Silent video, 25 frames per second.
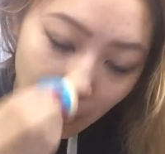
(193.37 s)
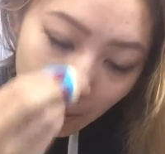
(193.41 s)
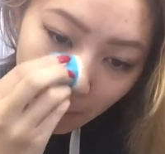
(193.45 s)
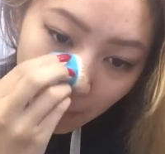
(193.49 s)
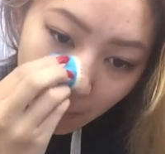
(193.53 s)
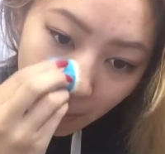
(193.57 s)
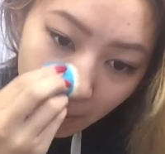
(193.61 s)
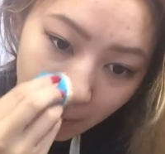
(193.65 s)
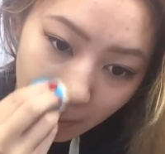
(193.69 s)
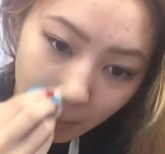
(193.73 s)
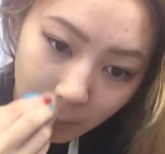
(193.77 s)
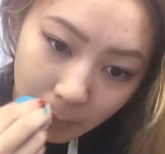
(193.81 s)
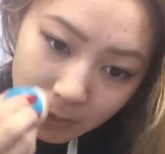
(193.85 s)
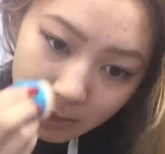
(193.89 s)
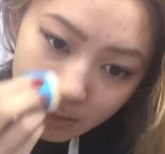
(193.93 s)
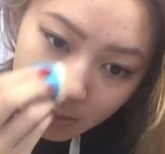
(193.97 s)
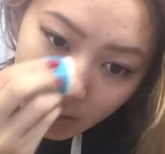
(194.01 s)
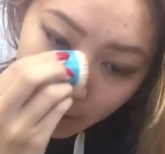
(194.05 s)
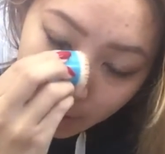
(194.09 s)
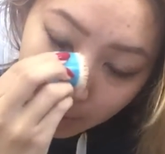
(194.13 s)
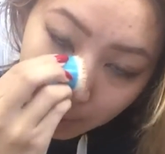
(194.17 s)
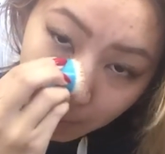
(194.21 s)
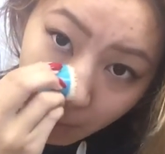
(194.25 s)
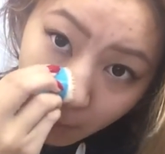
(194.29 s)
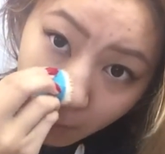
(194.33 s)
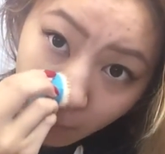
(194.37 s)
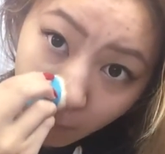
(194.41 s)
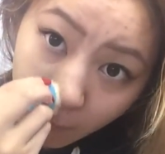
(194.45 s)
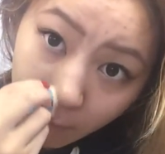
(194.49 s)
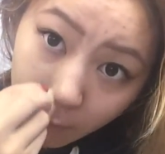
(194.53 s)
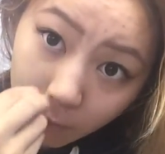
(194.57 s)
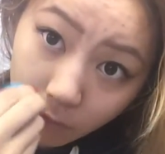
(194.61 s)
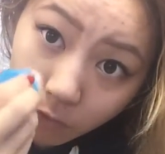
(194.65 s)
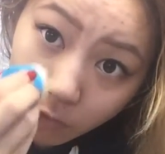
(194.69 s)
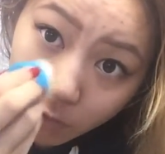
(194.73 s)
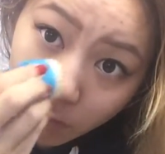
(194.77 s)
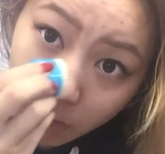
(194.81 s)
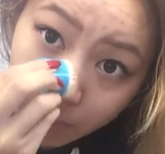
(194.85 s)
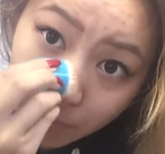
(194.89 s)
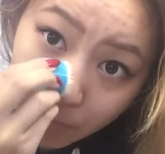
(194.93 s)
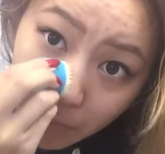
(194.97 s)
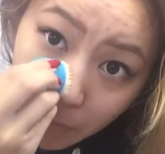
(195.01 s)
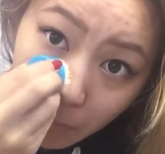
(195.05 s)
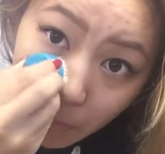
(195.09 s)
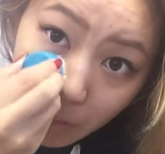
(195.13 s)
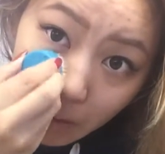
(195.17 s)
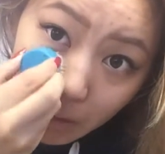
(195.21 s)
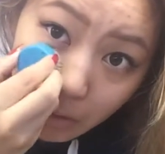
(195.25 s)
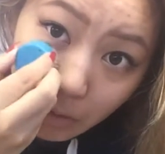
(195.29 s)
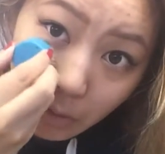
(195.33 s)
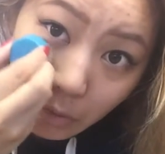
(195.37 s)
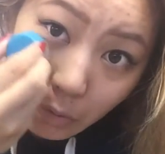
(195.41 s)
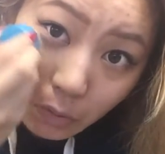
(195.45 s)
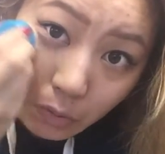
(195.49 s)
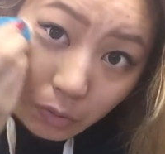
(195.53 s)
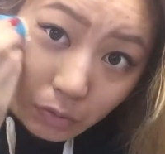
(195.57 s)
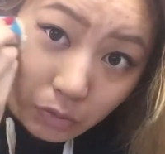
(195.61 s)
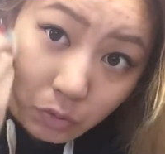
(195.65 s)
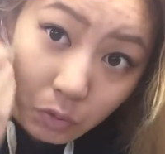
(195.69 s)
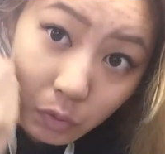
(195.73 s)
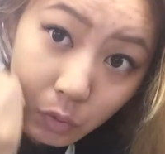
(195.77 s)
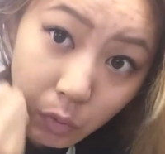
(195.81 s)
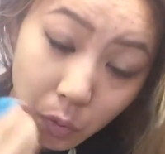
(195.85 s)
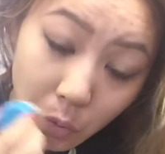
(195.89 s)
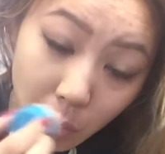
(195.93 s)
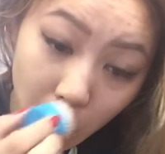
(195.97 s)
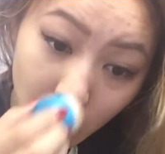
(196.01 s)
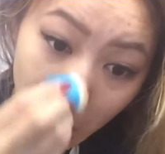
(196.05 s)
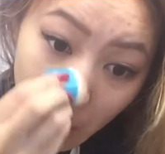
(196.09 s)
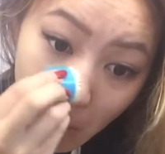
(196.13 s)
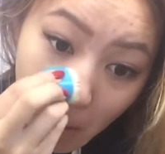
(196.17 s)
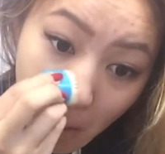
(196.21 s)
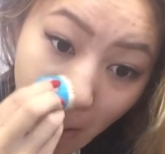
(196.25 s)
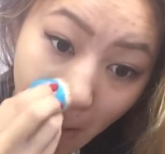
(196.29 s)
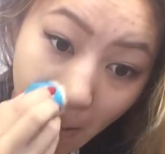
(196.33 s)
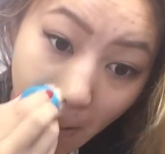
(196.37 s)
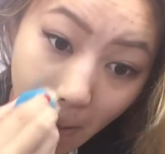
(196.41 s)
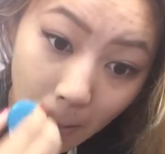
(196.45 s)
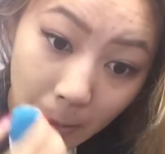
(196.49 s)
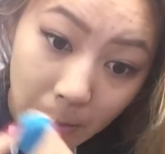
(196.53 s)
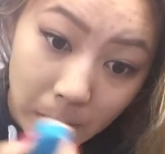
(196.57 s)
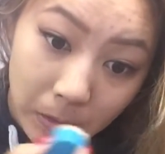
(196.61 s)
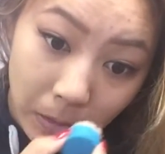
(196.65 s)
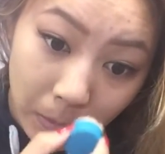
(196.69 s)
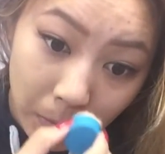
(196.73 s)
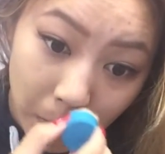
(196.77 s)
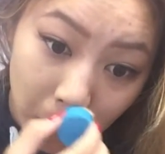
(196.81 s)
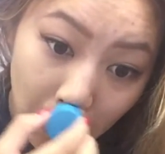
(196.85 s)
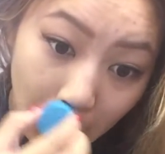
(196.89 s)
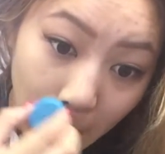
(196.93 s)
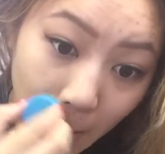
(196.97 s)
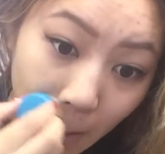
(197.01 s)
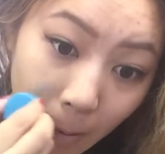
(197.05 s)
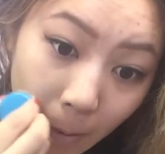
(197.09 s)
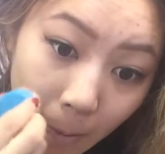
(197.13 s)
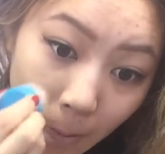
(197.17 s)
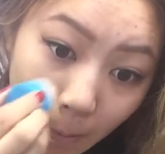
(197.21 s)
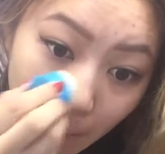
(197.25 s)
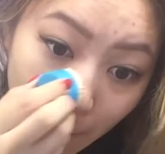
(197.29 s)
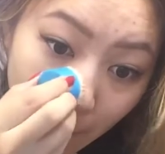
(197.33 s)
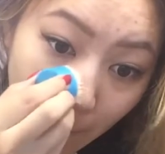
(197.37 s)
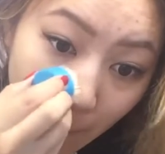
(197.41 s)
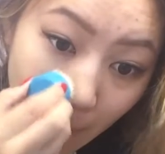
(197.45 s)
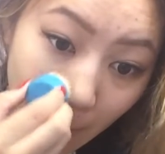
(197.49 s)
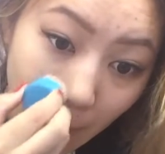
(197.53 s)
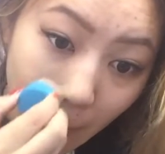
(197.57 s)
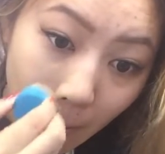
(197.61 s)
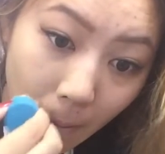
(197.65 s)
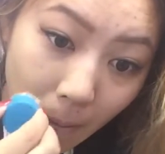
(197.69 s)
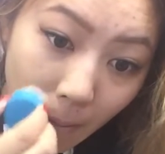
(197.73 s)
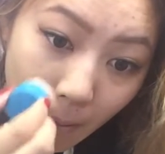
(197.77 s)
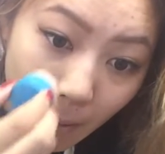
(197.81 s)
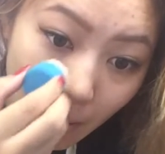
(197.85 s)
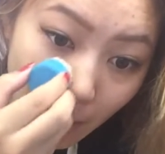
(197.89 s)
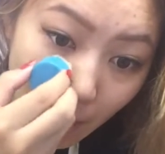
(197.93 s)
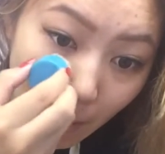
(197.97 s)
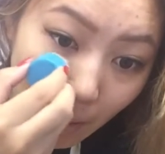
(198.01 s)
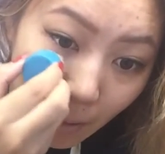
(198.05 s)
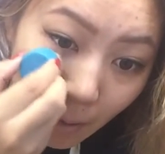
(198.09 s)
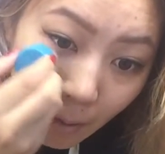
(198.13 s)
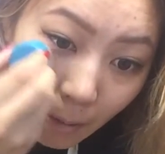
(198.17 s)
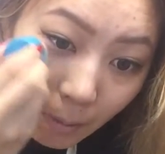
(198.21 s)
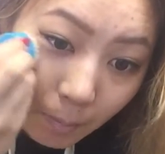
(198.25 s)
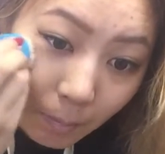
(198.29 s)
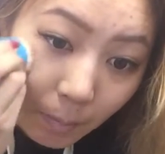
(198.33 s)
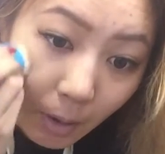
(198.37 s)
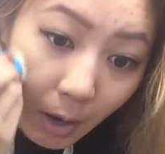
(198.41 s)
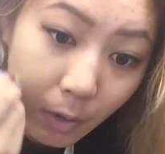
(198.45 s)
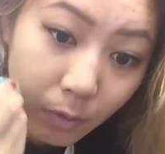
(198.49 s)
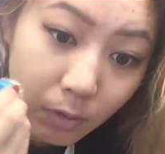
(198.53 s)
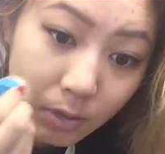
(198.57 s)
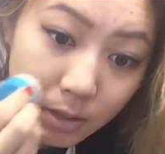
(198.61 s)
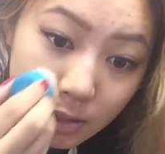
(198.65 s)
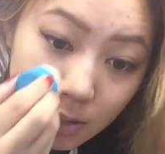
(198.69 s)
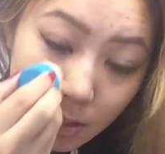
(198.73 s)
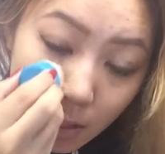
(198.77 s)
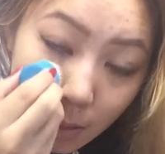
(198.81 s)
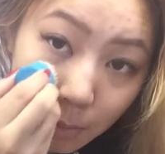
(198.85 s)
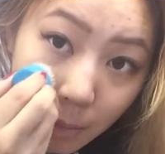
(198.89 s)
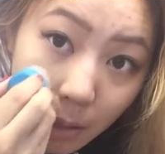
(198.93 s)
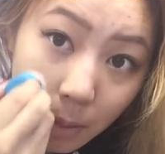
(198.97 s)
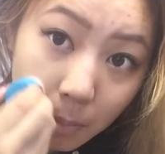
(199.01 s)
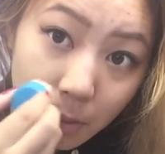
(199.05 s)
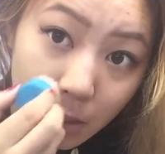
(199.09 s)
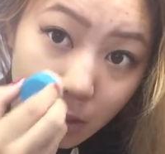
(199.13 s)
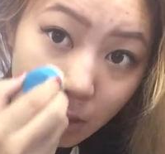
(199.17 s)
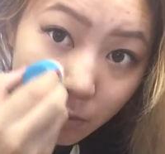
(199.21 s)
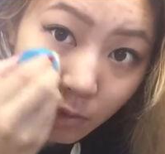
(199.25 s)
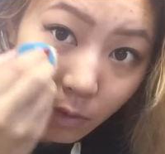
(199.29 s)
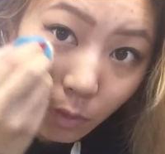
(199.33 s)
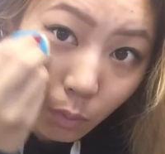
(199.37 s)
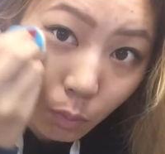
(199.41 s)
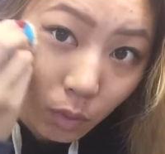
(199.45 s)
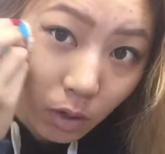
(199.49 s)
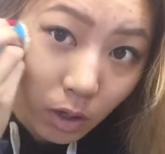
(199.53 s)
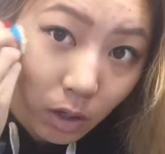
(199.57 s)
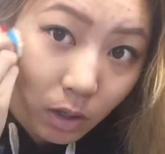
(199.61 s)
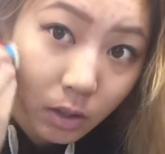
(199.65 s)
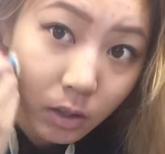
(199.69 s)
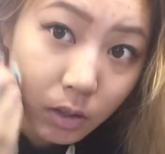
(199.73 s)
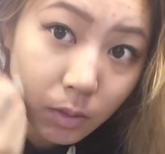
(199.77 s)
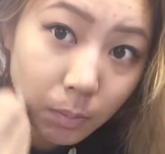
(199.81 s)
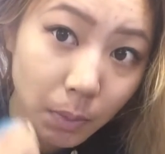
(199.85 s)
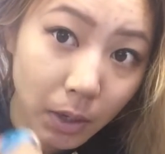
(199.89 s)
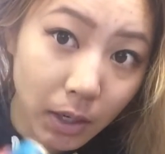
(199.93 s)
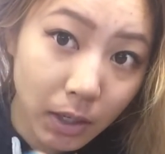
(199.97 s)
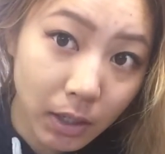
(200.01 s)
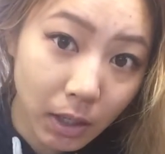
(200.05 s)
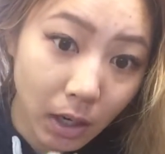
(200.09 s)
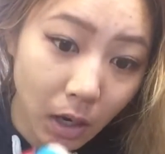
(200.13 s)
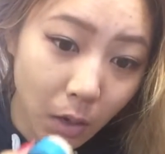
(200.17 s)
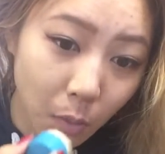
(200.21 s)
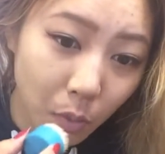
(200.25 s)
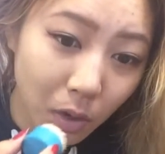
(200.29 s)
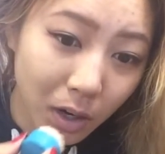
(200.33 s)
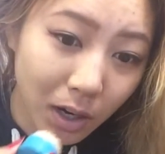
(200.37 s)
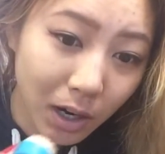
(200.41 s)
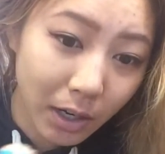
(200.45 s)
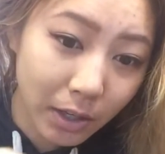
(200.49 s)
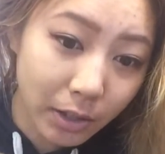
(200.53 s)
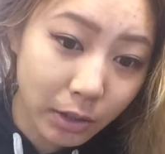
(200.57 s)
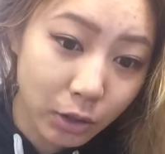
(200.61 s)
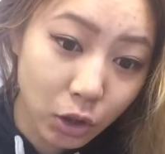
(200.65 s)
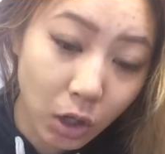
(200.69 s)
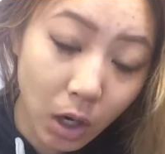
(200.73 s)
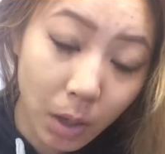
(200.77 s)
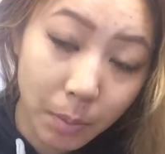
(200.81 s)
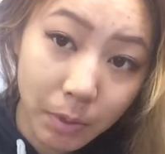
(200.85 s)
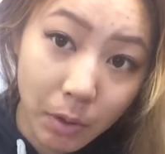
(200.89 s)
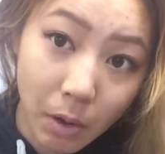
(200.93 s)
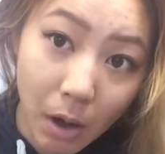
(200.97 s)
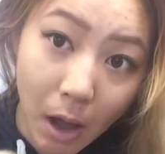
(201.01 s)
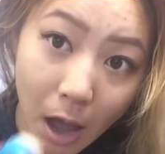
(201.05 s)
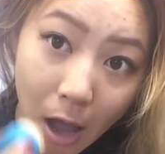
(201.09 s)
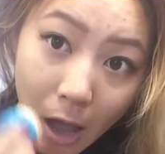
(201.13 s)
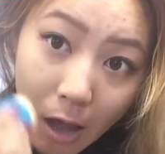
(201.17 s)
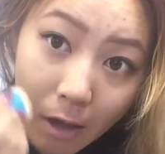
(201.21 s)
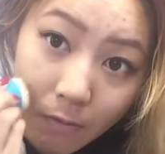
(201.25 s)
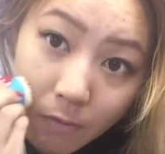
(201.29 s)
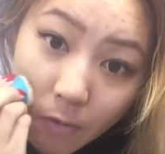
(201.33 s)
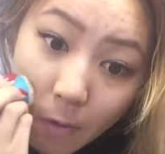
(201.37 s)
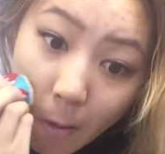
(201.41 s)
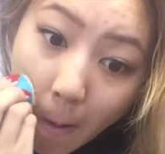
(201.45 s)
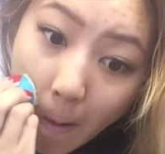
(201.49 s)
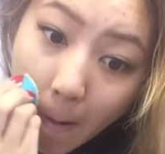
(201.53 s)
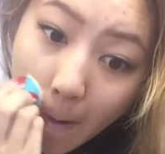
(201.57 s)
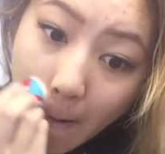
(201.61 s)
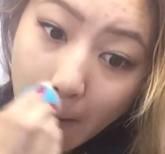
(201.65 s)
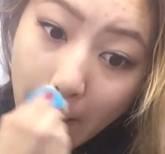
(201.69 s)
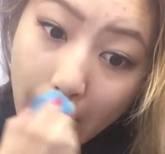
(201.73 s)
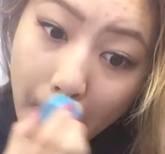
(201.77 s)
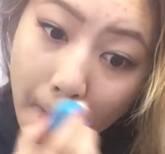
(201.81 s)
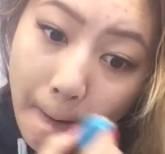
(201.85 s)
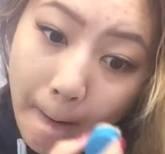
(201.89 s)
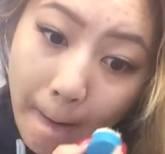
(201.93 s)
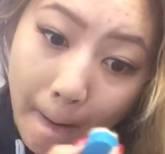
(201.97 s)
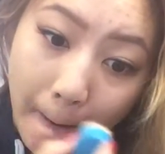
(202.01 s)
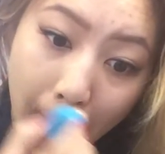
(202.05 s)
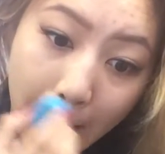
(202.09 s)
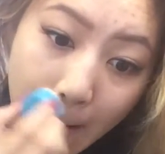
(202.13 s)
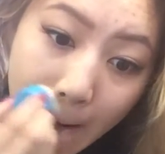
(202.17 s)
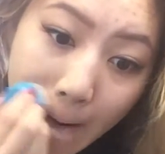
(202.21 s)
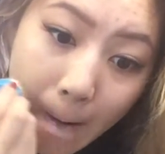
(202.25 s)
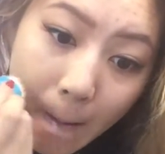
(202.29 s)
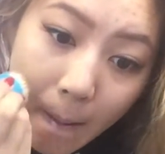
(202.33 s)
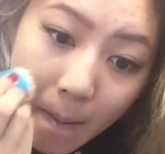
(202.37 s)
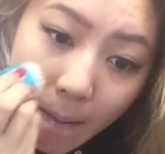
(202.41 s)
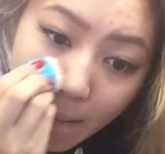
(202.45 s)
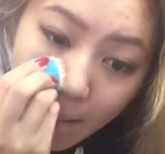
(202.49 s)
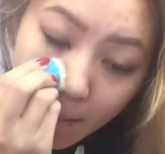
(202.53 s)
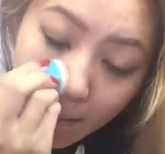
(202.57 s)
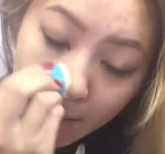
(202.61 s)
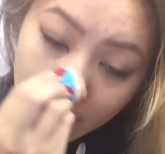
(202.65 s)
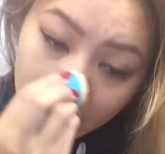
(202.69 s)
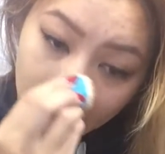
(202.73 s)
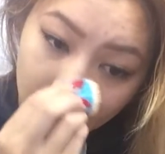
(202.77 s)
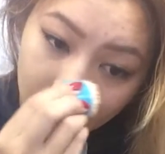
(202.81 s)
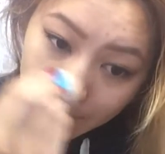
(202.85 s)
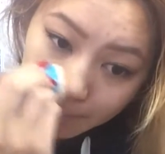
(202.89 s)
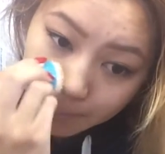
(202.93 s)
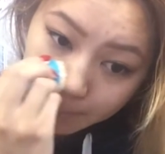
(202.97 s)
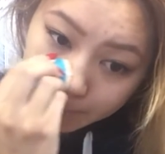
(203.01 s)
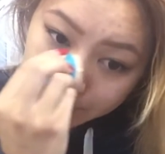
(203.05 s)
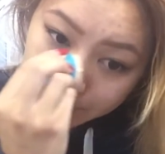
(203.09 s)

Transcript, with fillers: but it was like perfect for if you wanted to go to school or something. I would say maybe even work, depending on what kind of job you have. But